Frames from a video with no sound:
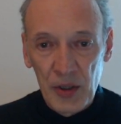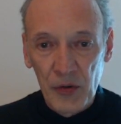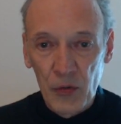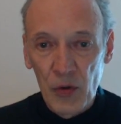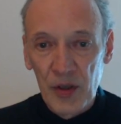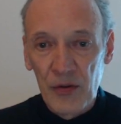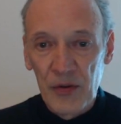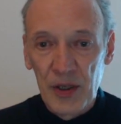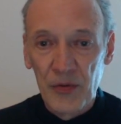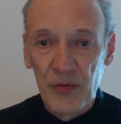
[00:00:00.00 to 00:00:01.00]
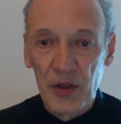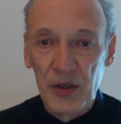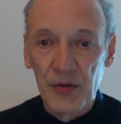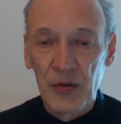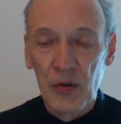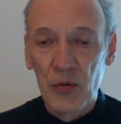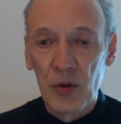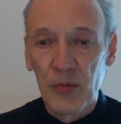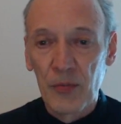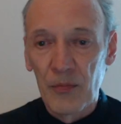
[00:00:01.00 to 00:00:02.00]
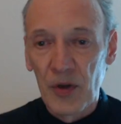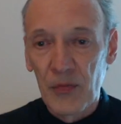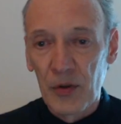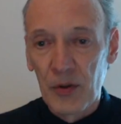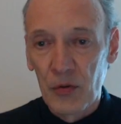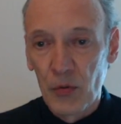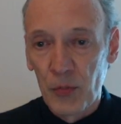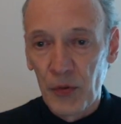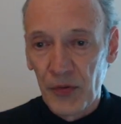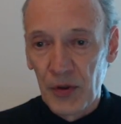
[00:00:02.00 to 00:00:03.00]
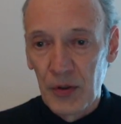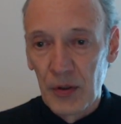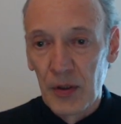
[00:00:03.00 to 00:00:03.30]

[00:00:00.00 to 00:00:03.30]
as earlier variants in Europe, roughly 2%,